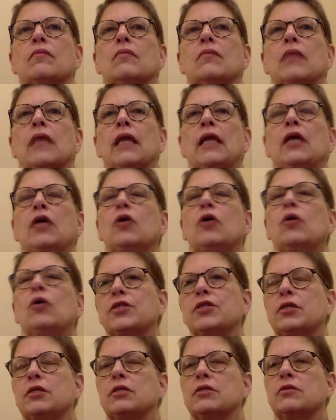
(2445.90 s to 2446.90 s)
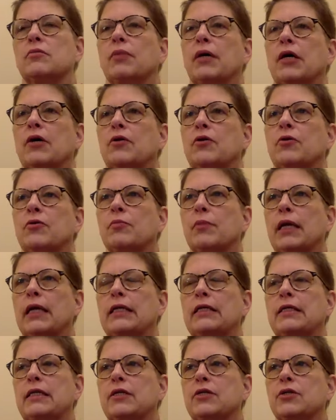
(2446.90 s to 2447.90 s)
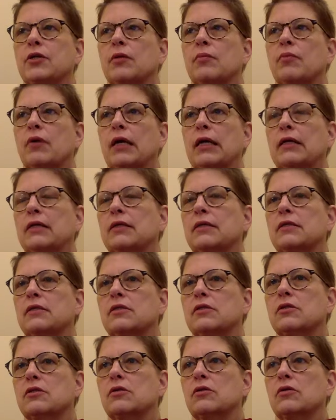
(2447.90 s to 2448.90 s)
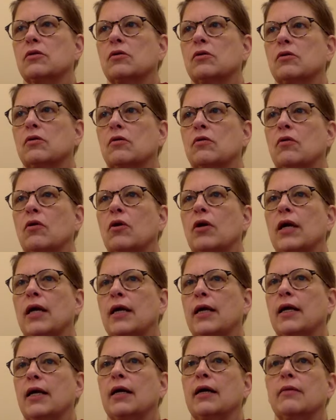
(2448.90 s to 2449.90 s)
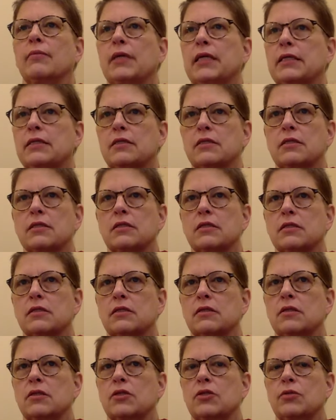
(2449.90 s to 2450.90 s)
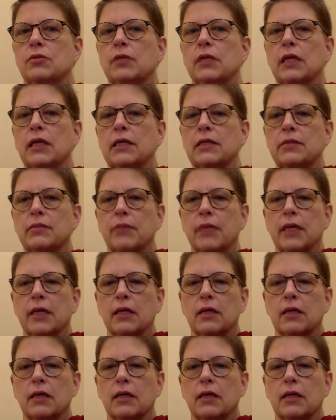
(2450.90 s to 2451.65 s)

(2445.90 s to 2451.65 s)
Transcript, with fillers: any questions about your meditation practice or comments? that you would like to make.